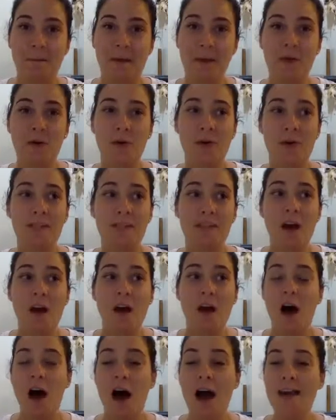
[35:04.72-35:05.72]
because
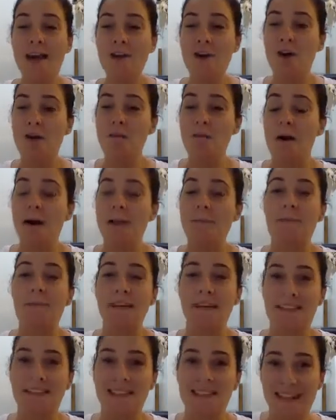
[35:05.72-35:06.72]
I know my
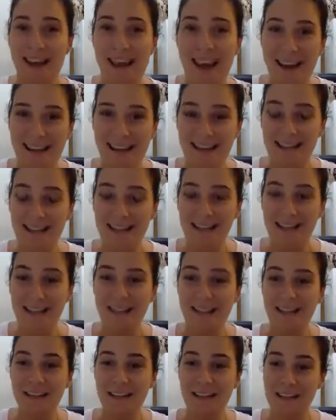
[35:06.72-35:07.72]
best state
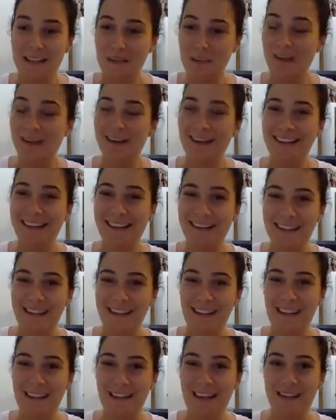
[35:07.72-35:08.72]
is when I
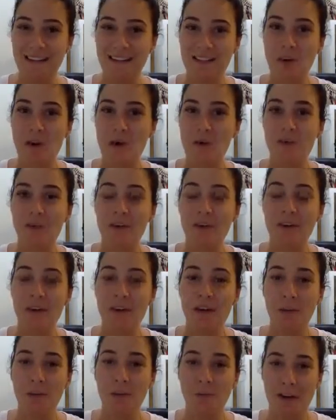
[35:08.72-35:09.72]
listen to that song,
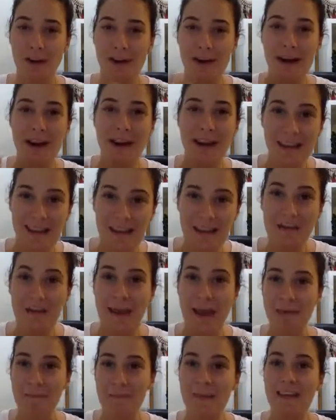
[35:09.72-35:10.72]
when I
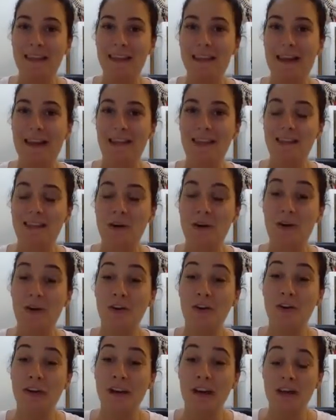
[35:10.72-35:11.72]
am in that
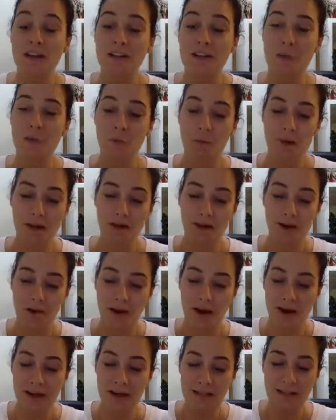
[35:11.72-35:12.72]
zone. So when I
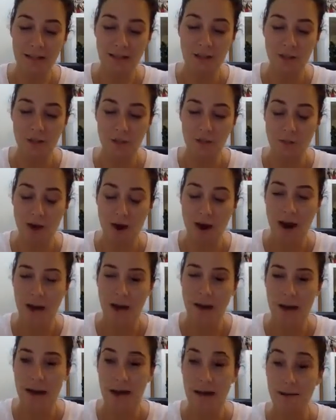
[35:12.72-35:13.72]
got asked to do
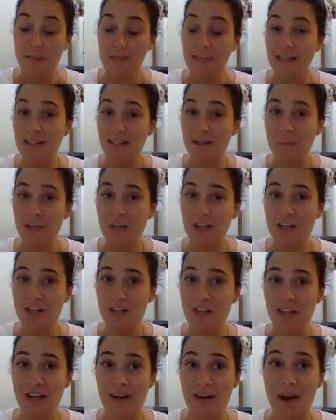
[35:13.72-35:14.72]
my NMD speech
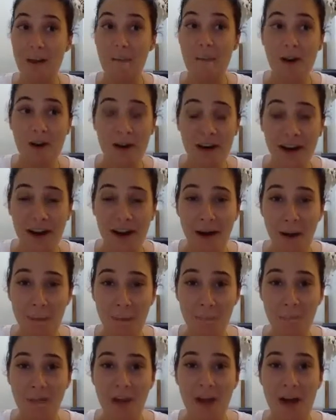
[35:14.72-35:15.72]
in America,
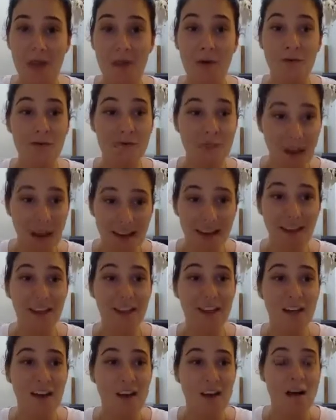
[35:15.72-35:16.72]
I thought, fuck
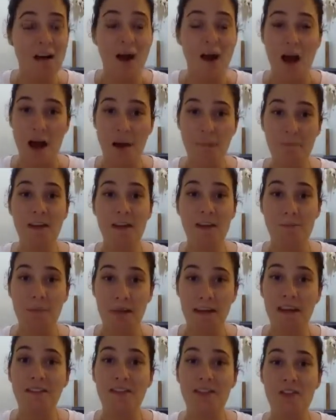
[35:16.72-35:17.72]
it. I'm going to
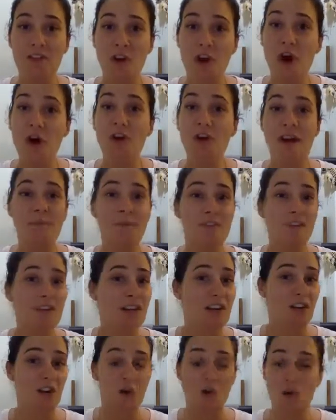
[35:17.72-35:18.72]
pick the song and I'm just
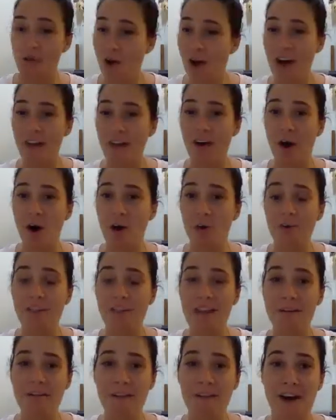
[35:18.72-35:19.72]
going to cry the whole
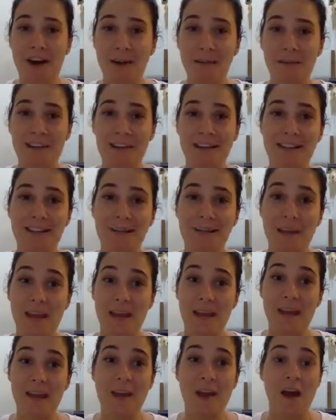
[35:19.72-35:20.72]
damn time that I
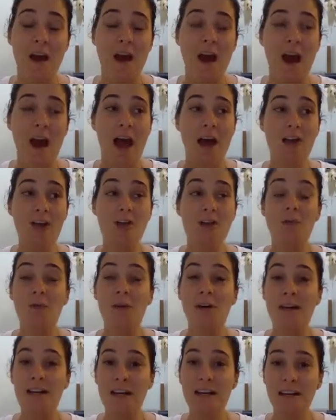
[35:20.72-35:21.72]
speak. And you know
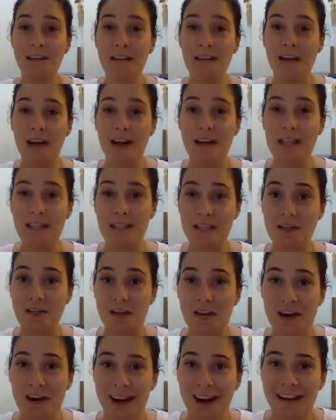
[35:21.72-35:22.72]
what? I did
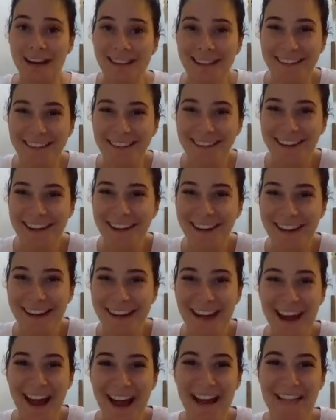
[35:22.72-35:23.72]
cry.
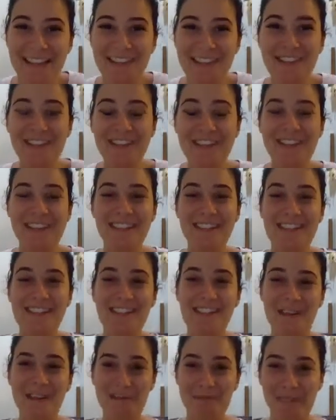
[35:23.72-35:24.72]
As soon as the
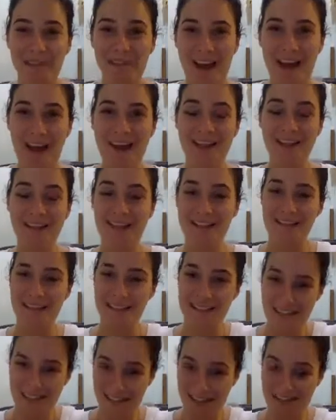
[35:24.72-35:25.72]
song played and I
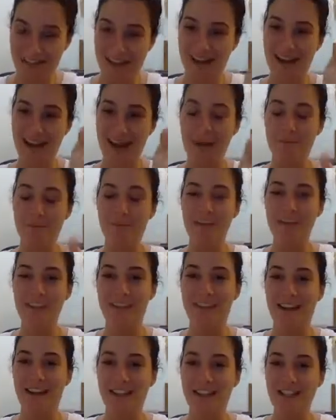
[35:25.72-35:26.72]
started getting up on
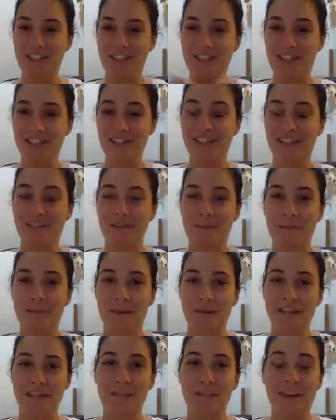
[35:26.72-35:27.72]
stage to deliver
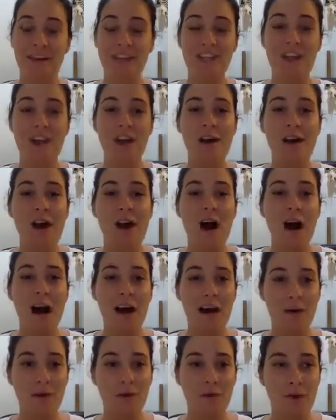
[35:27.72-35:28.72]
my speech,
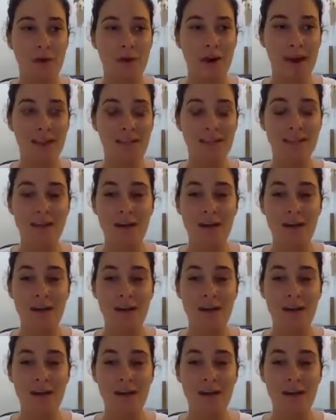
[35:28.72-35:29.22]
I cried.